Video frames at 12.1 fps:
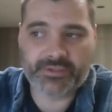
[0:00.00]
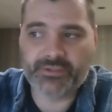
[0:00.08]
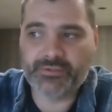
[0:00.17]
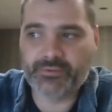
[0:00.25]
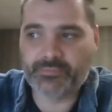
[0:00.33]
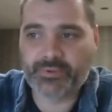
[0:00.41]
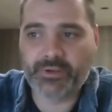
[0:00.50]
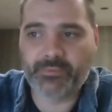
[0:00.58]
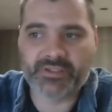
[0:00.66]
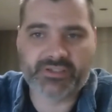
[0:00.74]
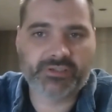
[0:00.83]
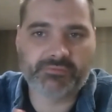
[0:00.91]
to pretty
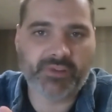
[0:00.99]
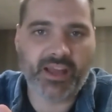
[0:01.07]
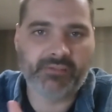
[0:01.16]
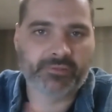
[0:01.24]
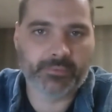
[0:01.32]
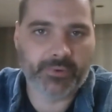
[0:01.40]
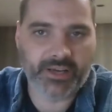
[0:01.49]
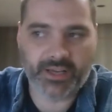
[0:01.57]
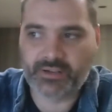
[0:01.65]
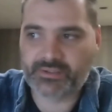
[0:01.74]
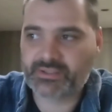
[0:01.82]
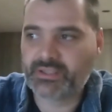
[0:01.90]
much everybody
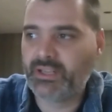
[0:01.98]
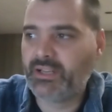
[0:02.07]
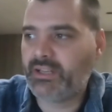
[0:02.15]
else.